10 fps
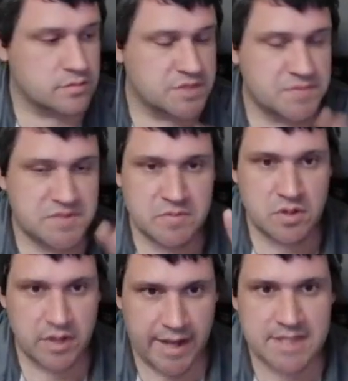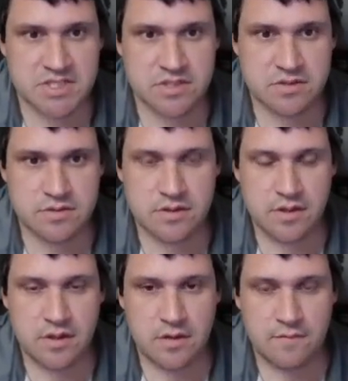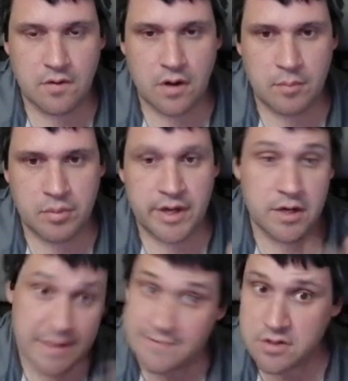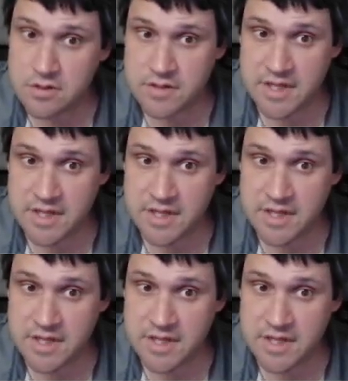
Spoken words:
GPT will ask for our player level